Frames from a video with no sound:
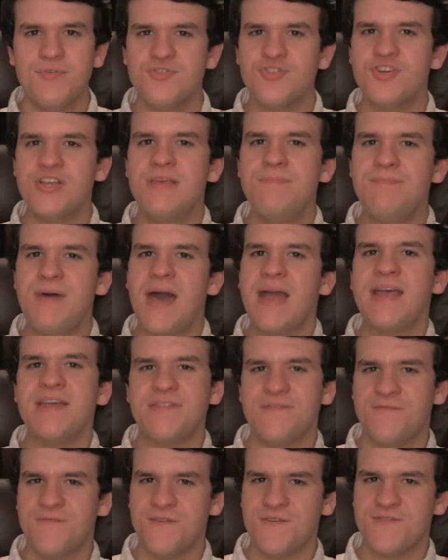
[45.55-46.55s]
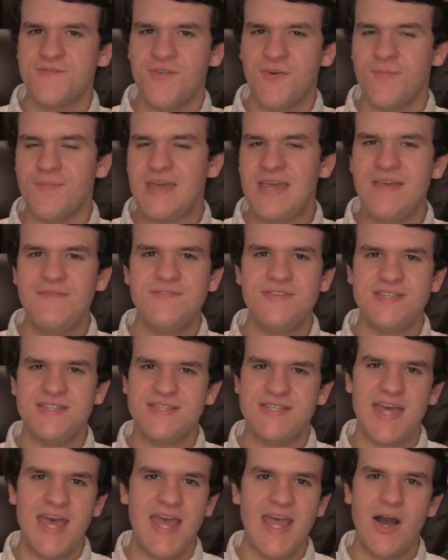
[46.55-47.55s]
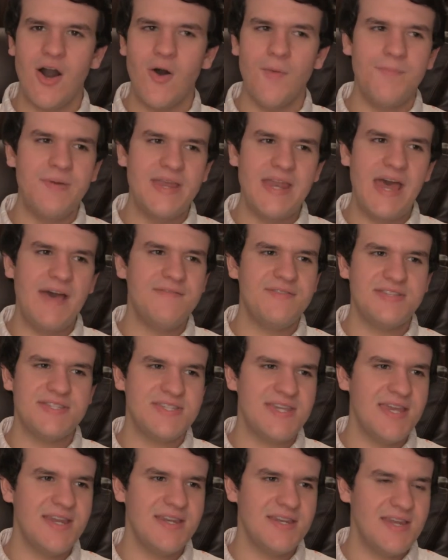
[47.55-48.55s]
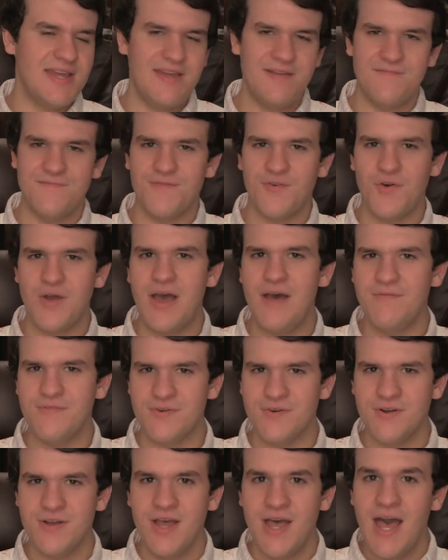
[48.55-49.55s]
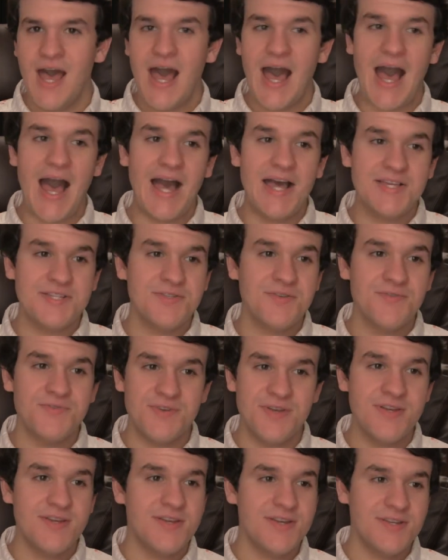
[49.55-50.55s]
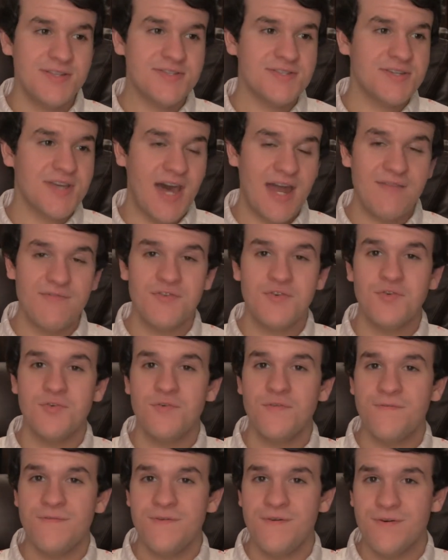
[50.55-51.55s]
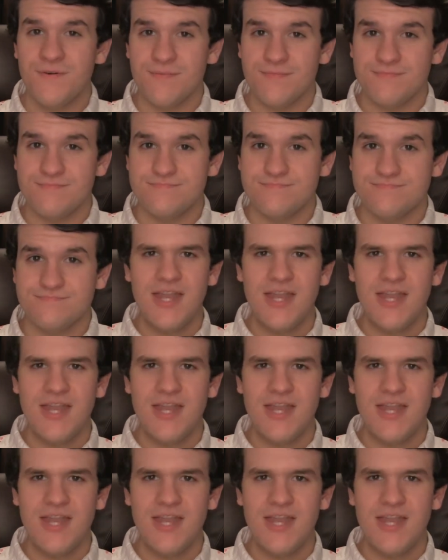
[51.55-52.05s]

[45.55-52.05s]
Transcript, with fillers: But looking back at the first film, even today, albeit I haven't seen it in forever, I still think it's kind of a cool film.